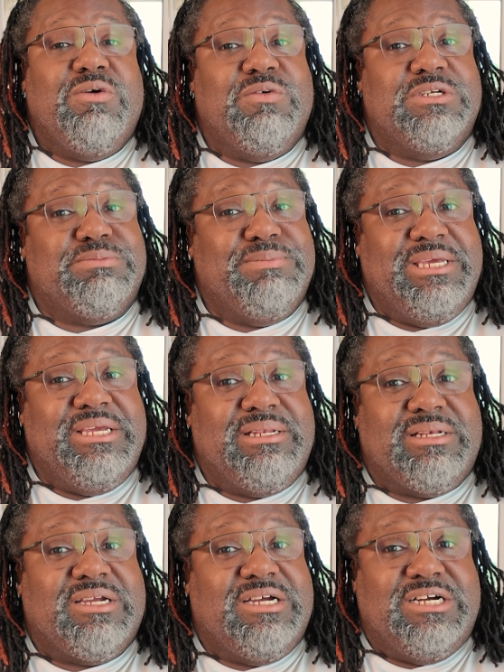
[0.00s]
which me
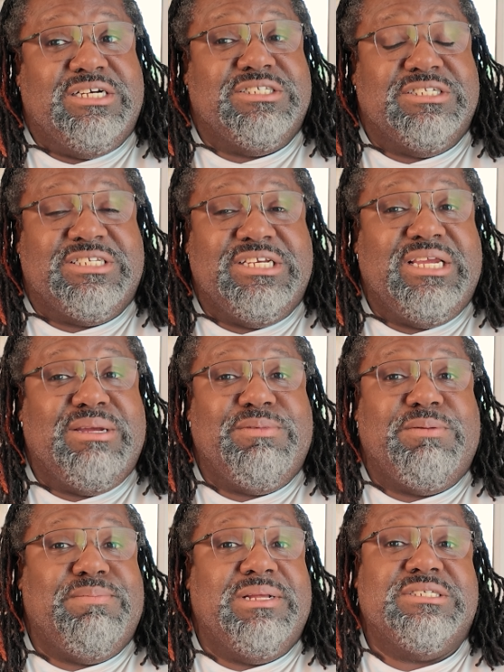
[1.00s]
and cousin Tim
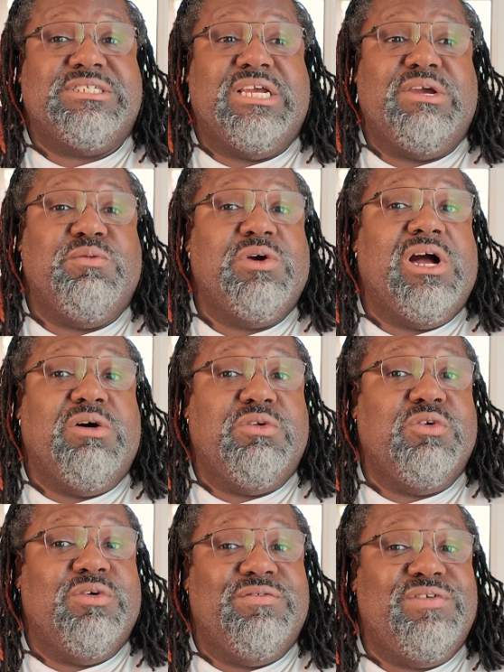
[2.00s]
had been saying we're
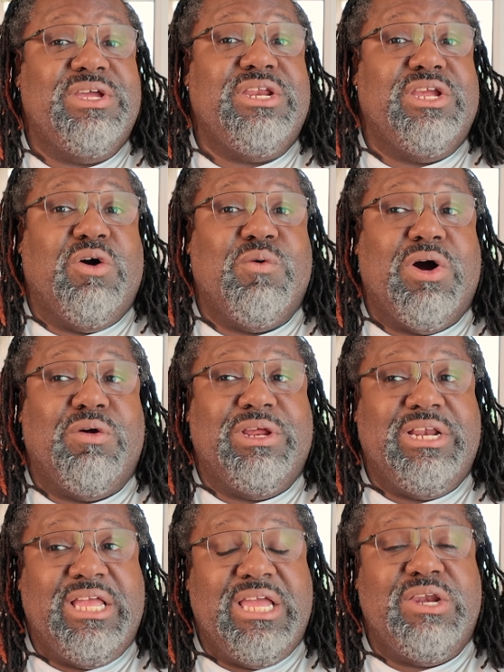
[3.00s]
going to do a video on
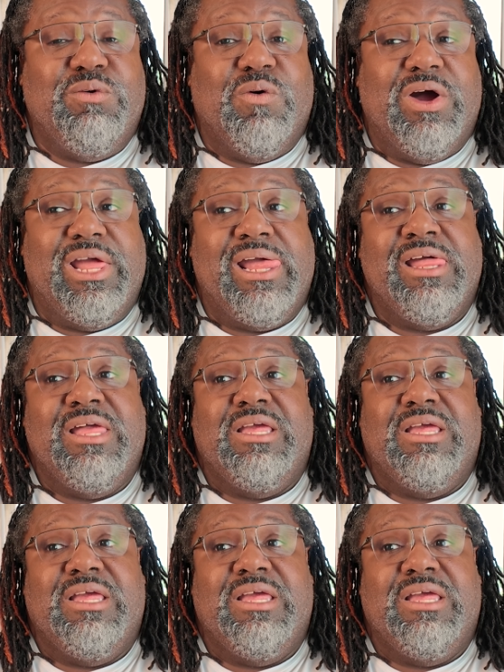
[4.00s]
it anyway.